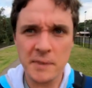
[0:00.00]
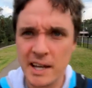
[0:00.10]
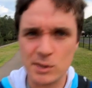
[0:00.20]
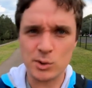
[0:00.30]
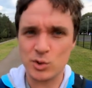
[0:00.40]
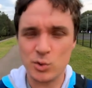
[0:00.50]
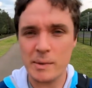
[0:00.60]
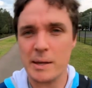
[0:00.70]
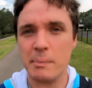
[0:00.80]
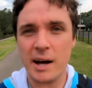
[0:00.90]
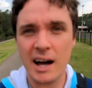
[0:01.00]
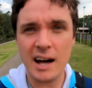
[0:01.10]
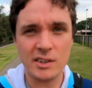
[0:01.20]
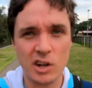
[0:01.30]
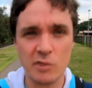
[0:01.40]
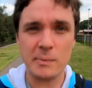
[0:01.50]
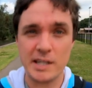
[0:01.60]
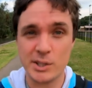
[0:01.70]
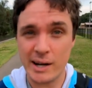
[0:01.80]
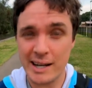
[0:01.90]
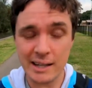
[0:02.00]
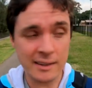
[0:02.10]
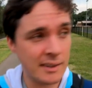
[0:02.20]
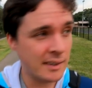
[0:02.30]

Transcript: the actual swimming part of my training,